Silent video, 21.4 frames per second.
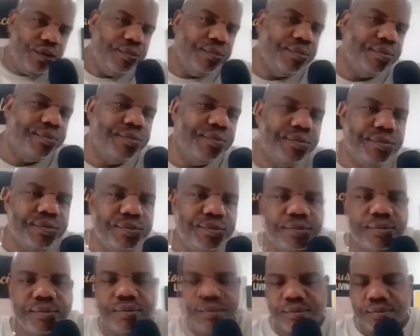in our christian
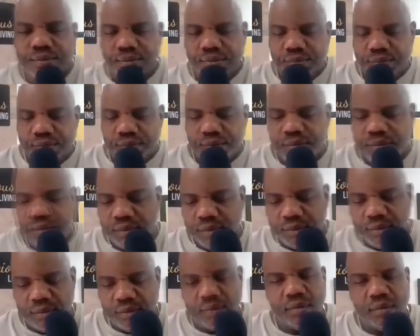lives we've all
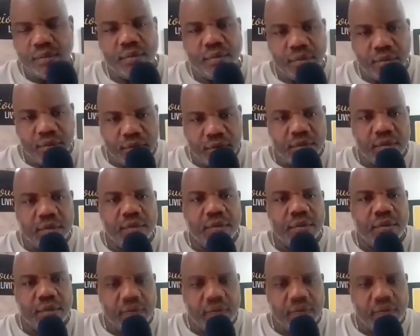sinned and and